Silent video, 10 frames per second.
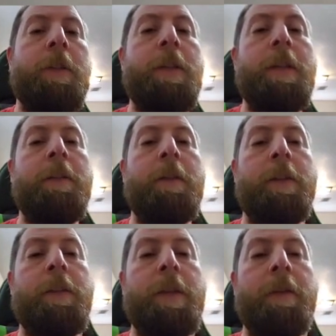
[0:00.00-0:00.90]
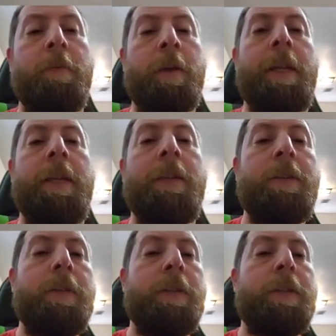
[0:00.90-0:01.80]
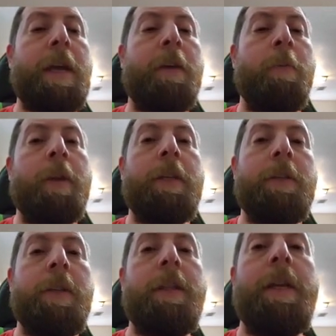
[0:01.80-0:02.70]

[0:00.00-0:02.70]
and then look at the rookies, the stack of rookies, and then the